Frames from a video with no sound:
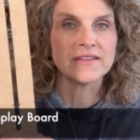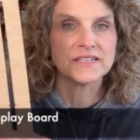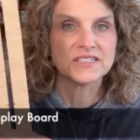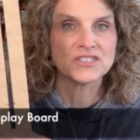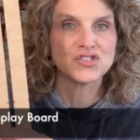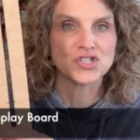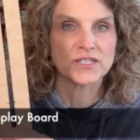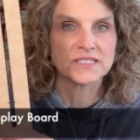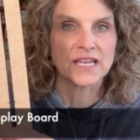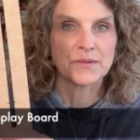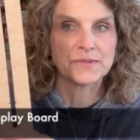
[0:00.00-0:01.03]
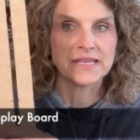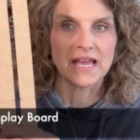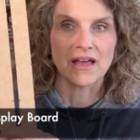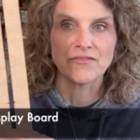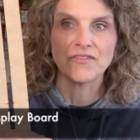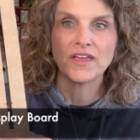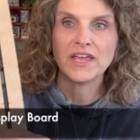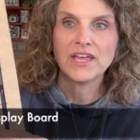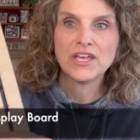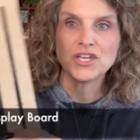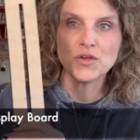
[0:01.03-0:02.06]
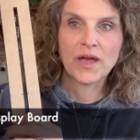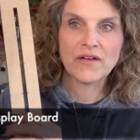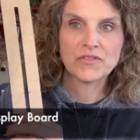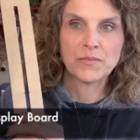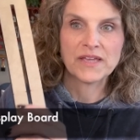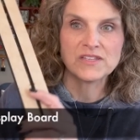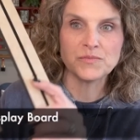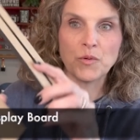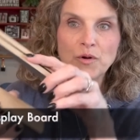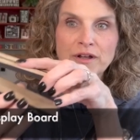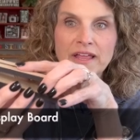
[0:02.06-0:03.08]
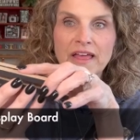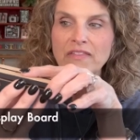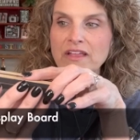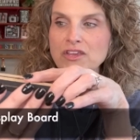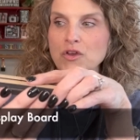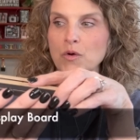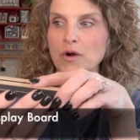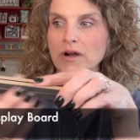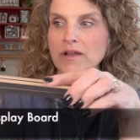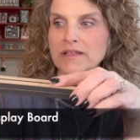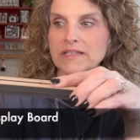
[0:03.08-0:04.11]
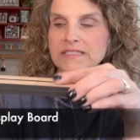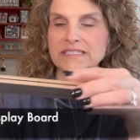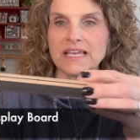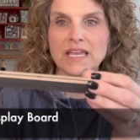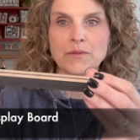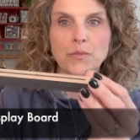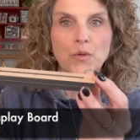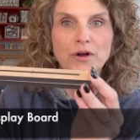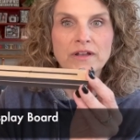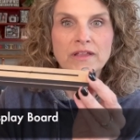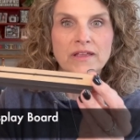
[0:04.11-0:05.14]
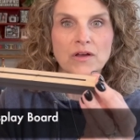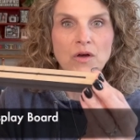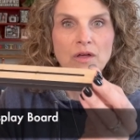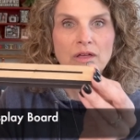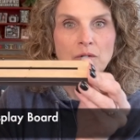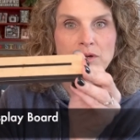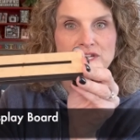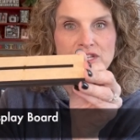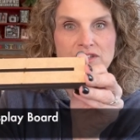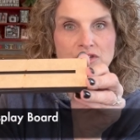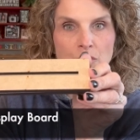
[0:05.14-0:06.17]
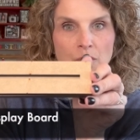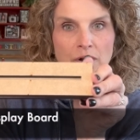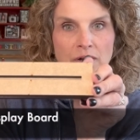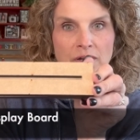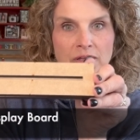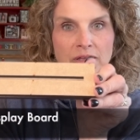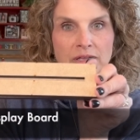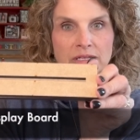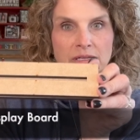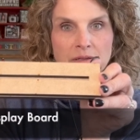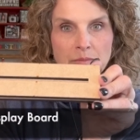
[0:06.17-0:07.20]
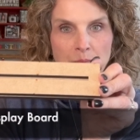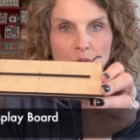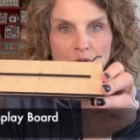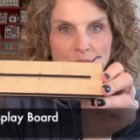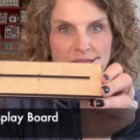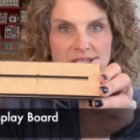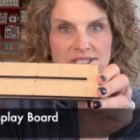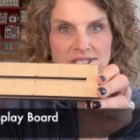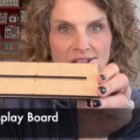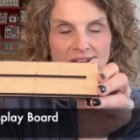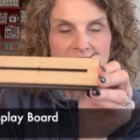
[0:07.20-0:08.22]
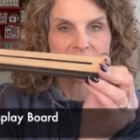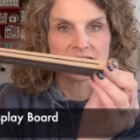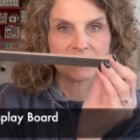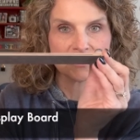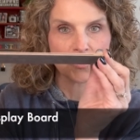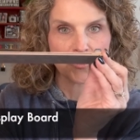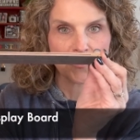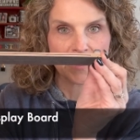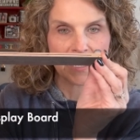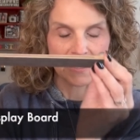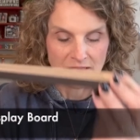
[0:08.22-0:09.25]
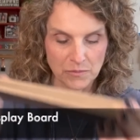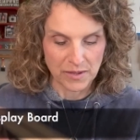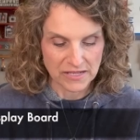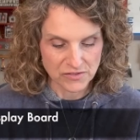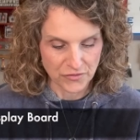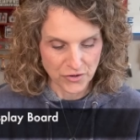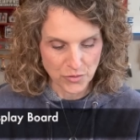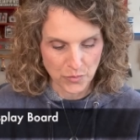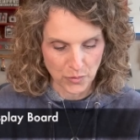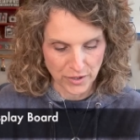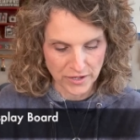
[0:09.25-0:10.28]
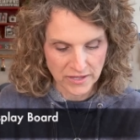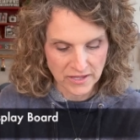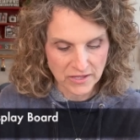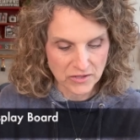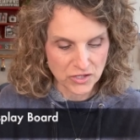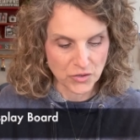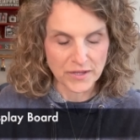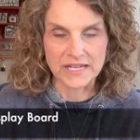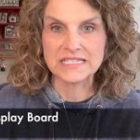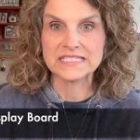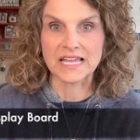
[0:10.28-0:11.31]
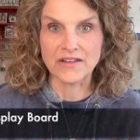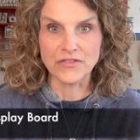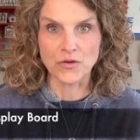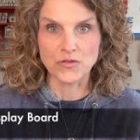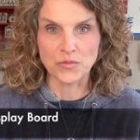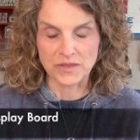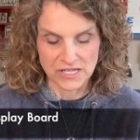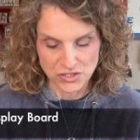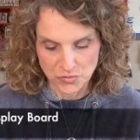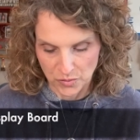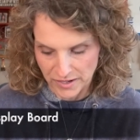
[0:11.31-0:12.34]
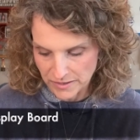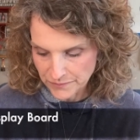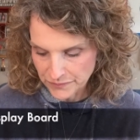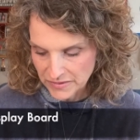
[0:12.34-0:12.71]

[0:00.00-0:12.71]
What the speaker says: This is just MDF. You have the base board and then your second board, which is your board with the slot, so creating the base for your board. You'll get a set of those with each one.